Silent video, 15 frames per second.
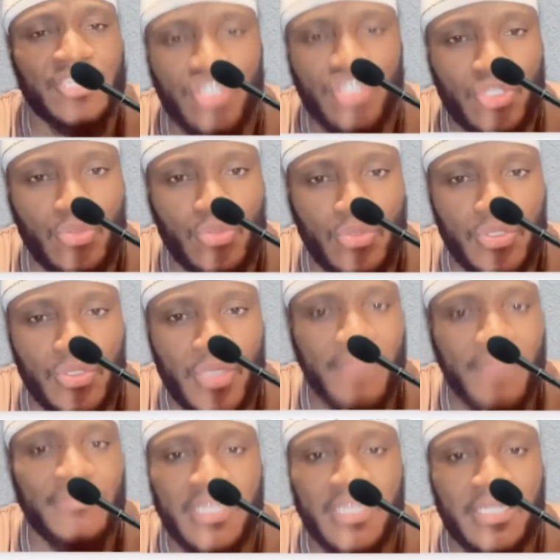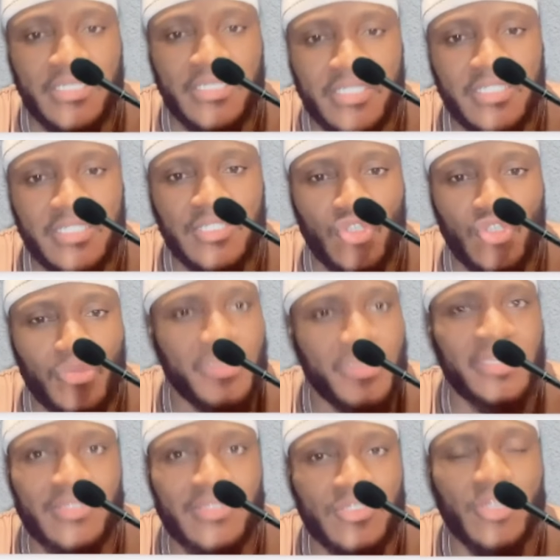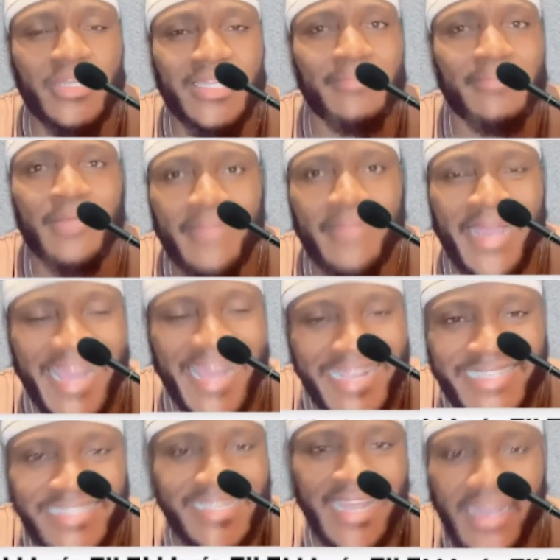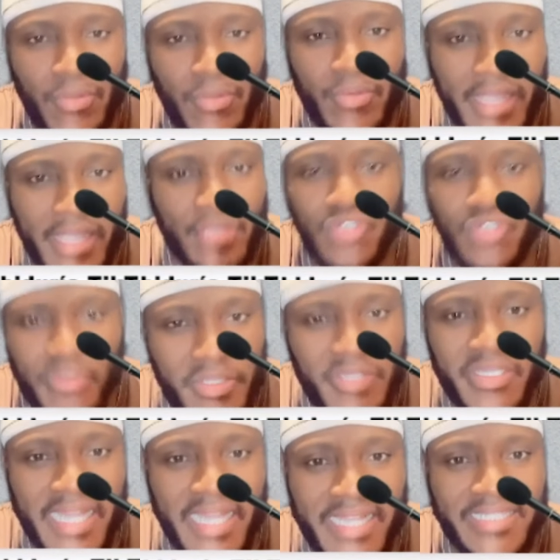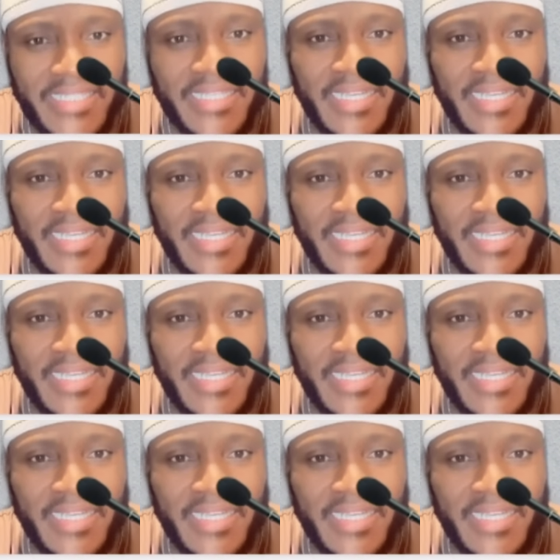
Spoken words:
you. You have the guts to be talking about my answer. Who are you to be doing that?